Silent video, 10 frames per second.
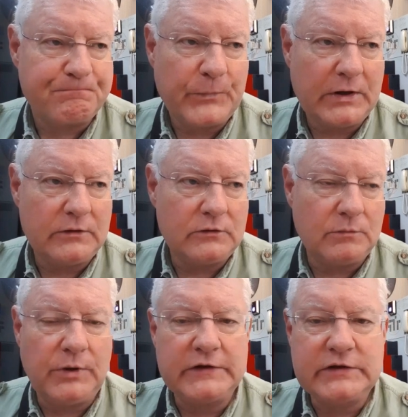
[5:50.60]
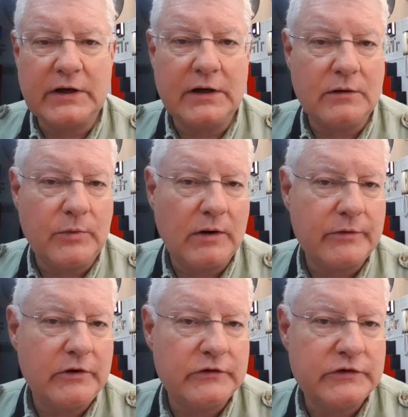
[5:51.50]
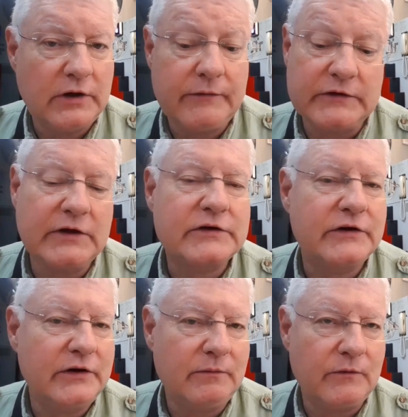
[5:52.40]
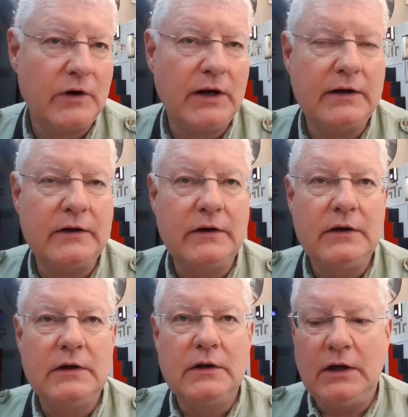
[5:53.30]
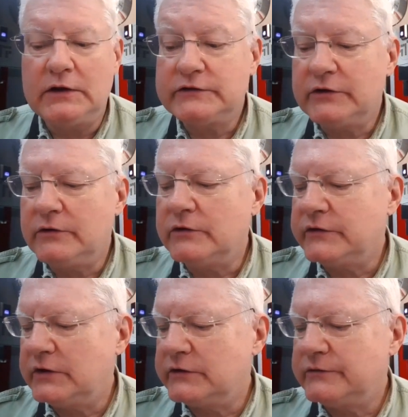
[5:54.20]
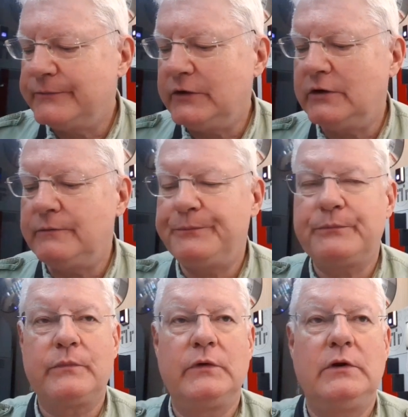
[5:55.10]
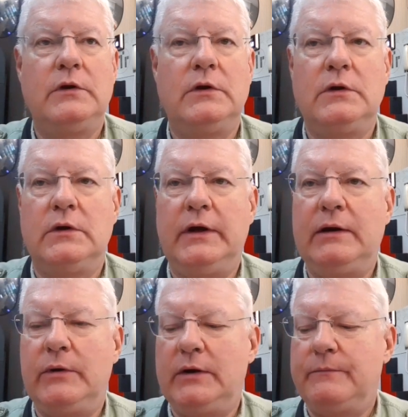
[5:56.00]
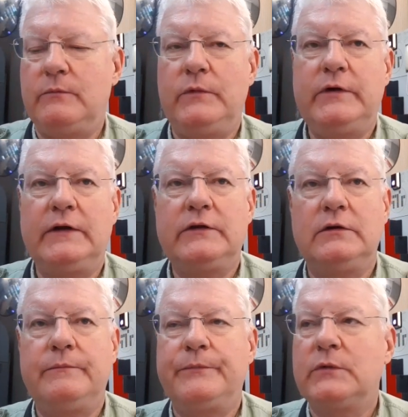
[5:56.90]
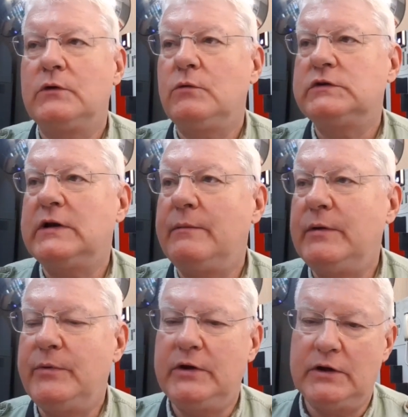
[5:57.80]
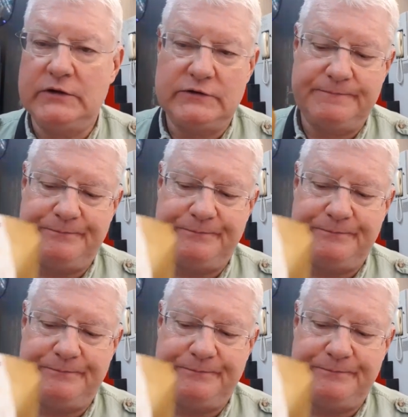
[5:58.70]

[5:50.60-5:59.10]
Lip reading: that little place I can get the barbecue stuff. It's actually deep fried. And so those things, you know. Anyway, we got the wasabi peanuts.